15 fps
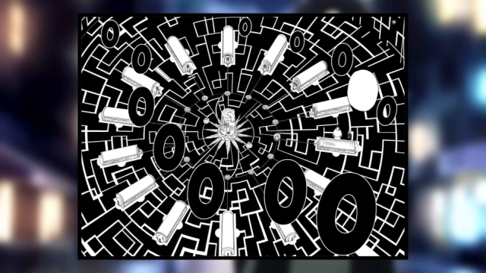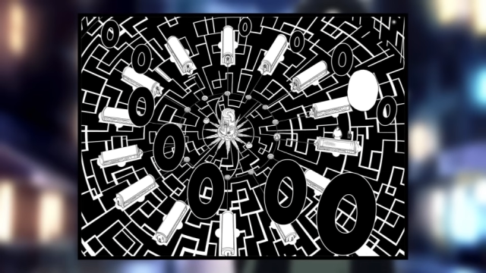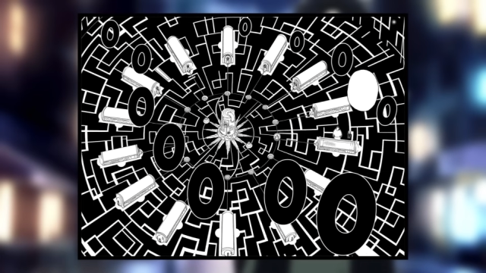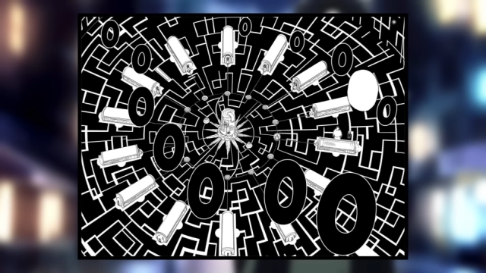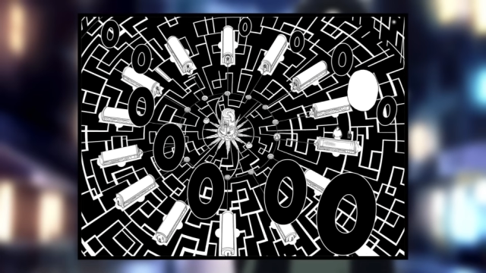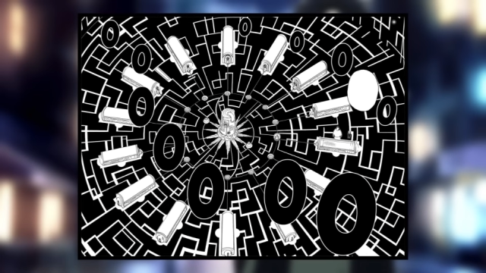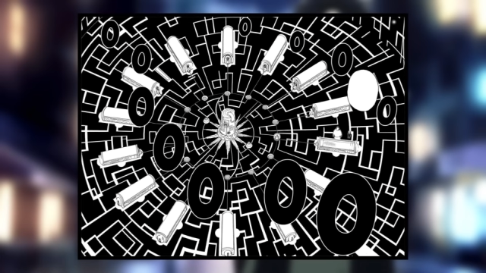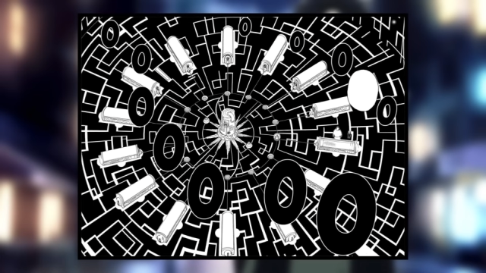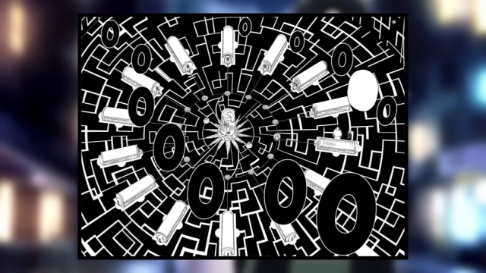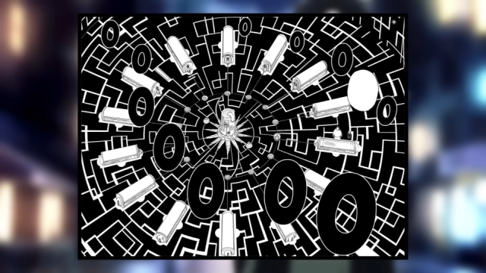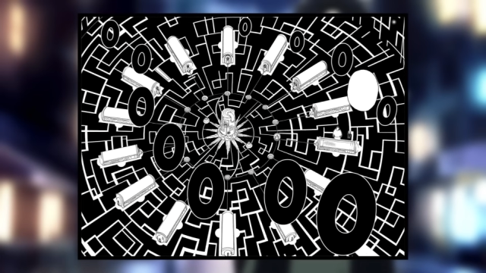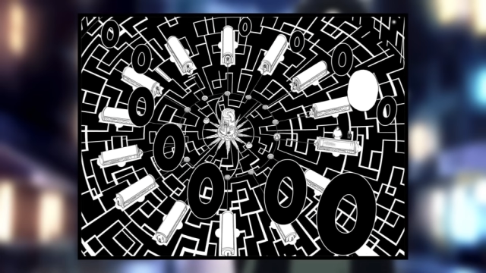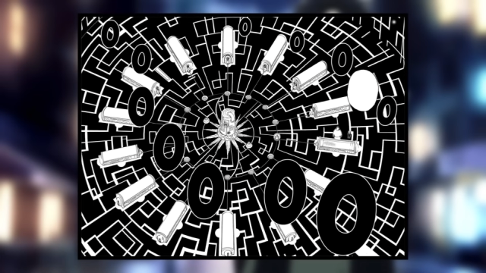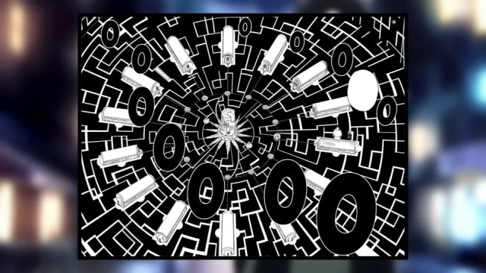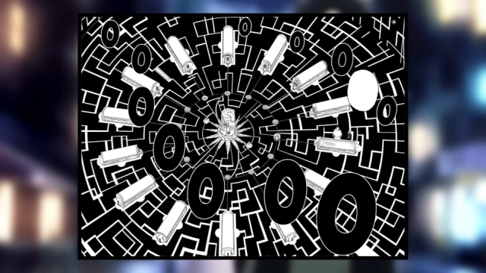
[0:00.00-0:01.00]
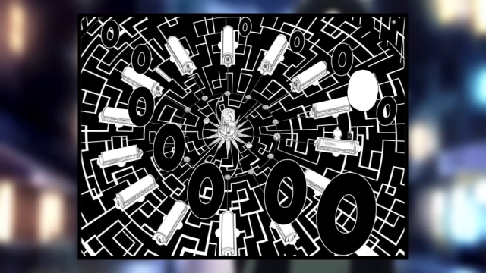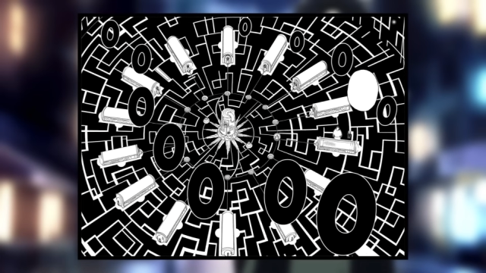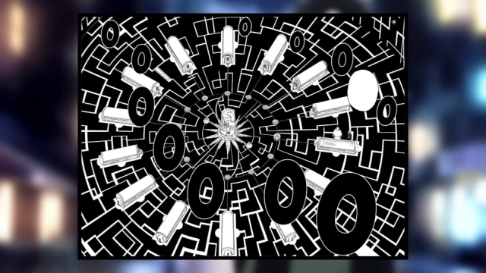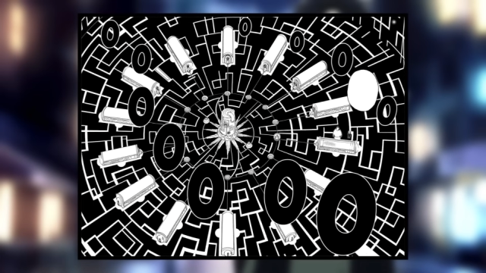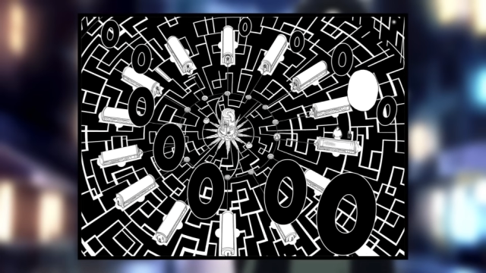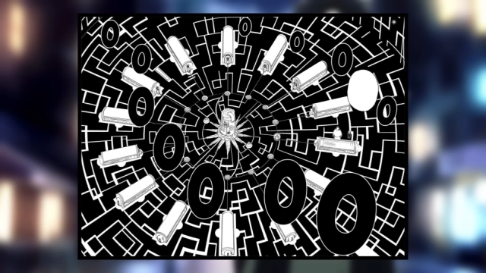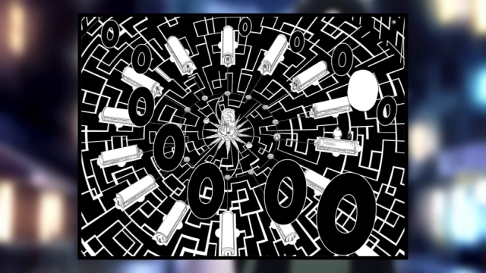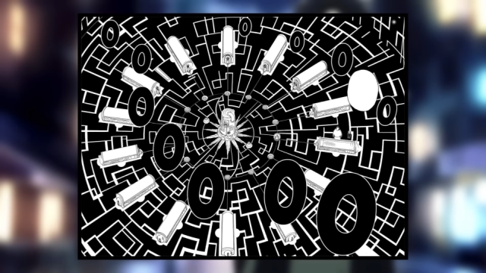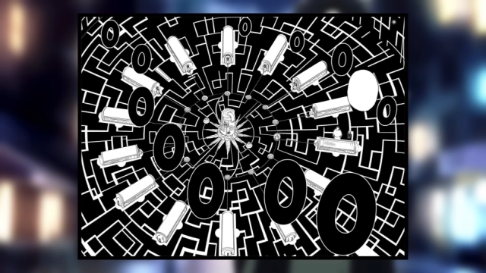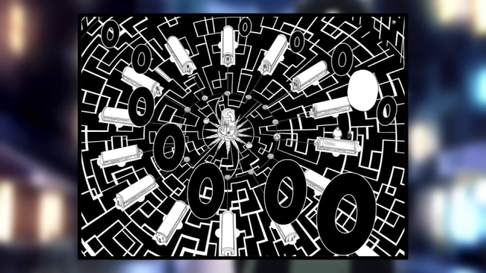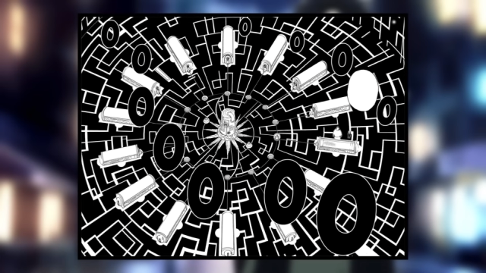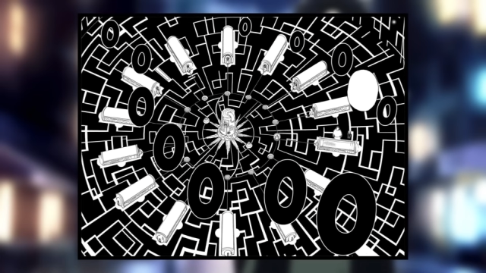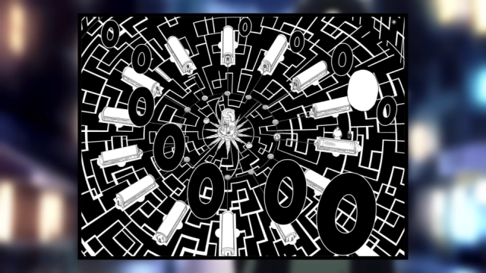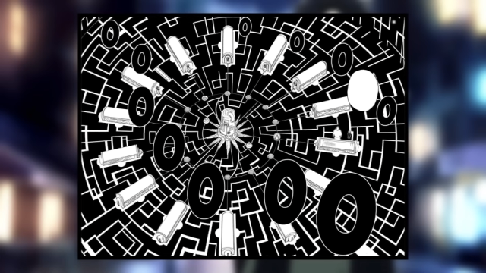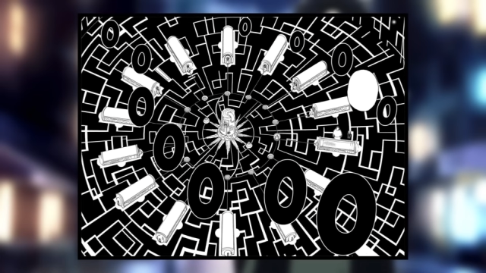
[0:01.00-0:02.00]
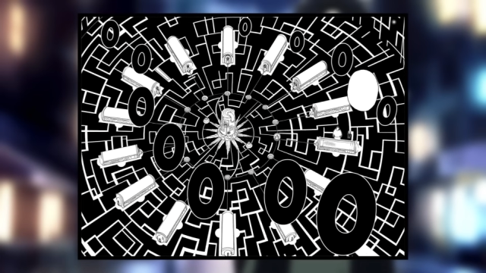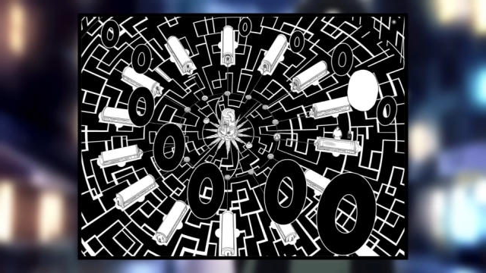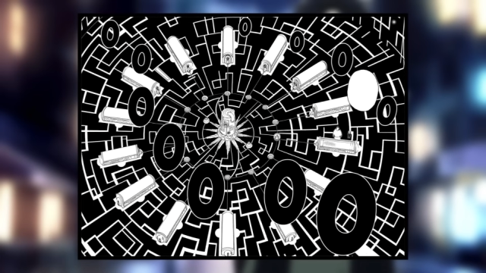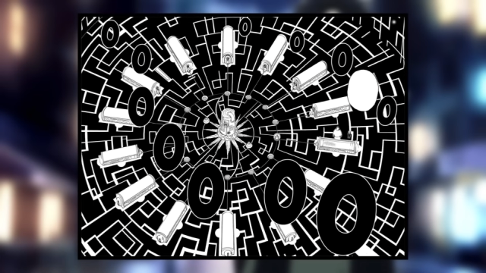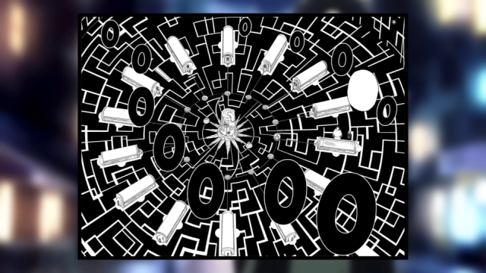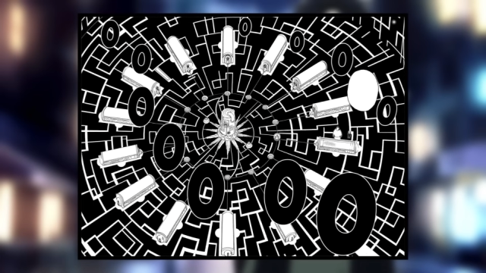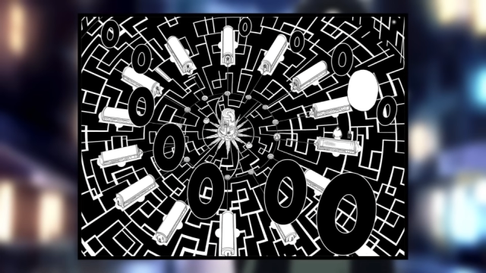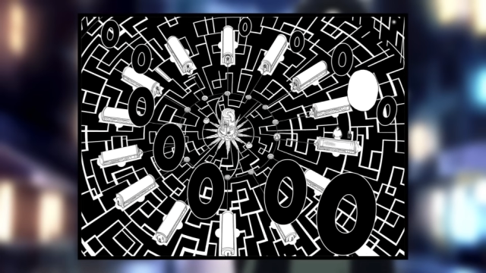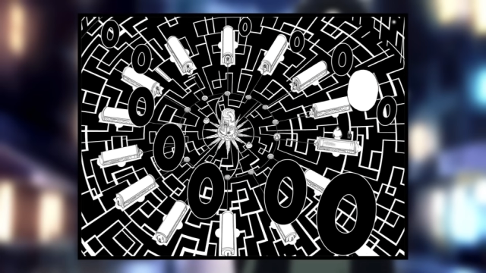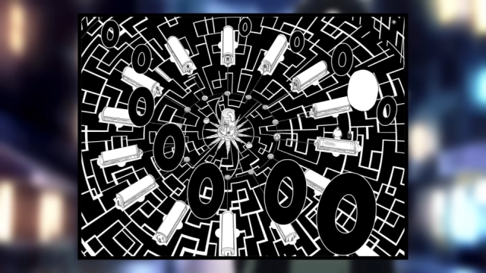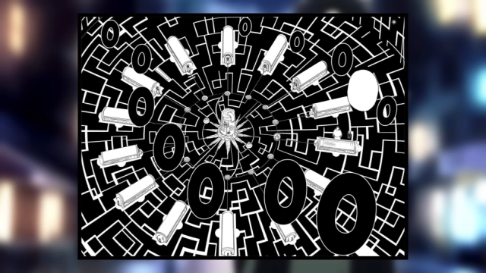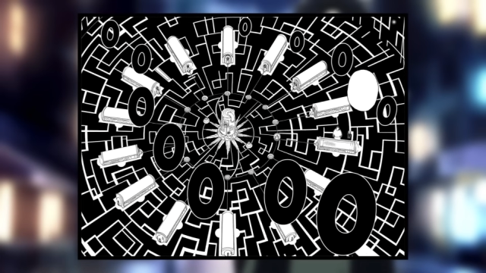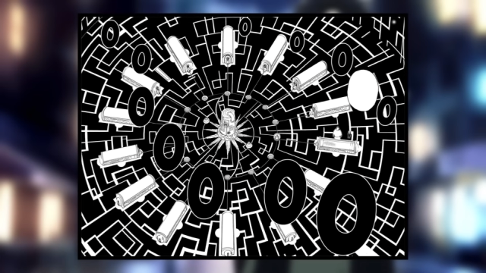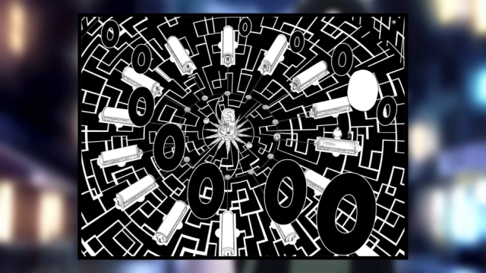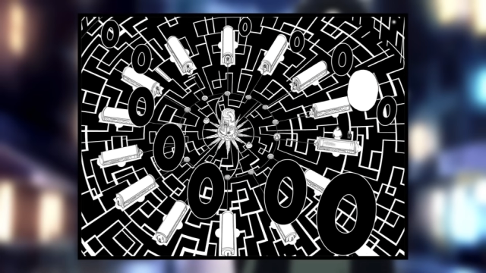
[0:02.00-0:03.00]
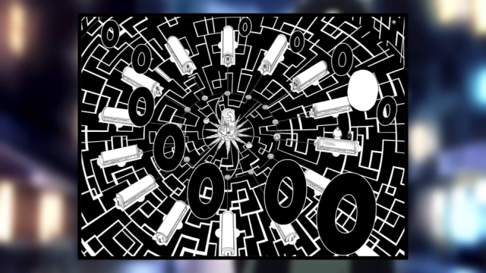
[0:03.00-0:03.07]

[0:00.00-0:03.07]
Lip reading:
[unreadable: no face in view]